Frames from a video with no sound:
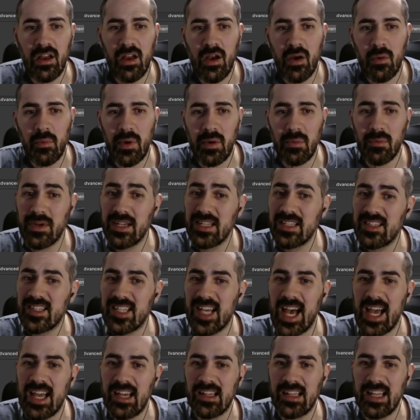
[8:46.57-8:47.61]
When we
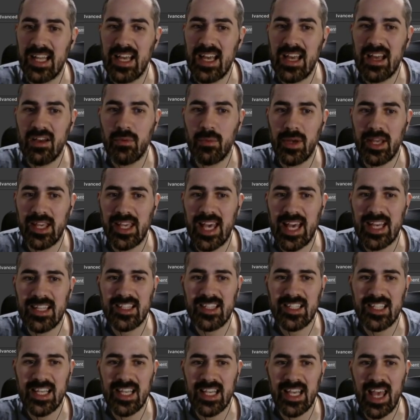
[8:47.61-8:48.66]
tile it, we're
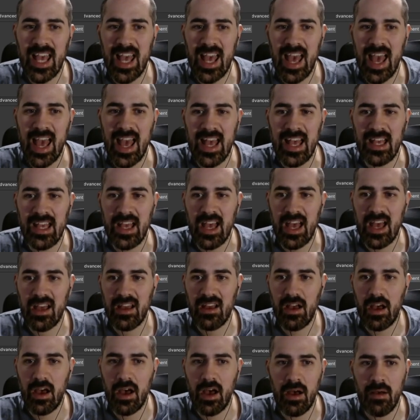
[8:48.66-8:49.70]
getting a
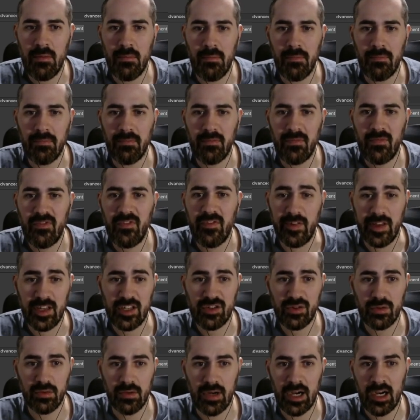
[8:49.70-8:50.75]

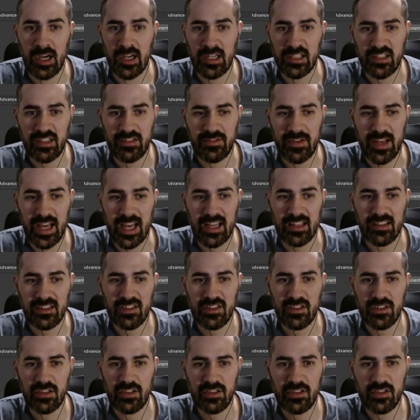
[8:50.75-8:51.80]
visual artifact.
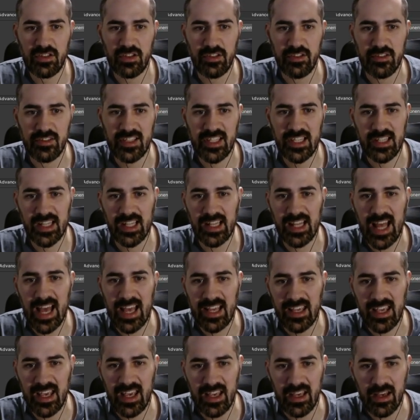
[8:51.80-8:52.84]
So you see the leg
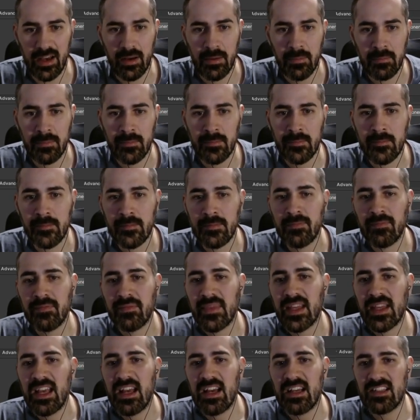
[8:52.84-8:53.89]
here.
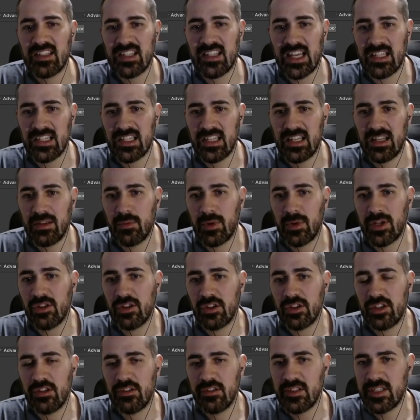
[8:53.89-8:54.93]
Essentially, when you're
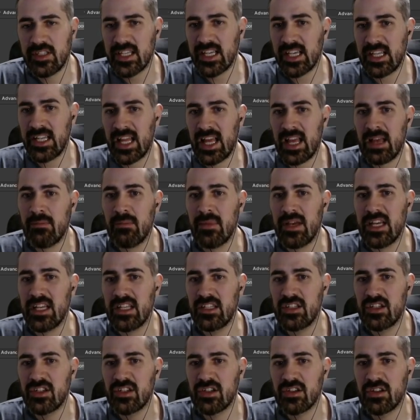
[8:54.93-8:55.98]
using an
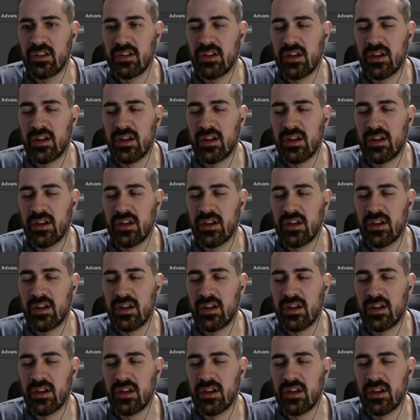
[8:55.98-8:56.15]
image,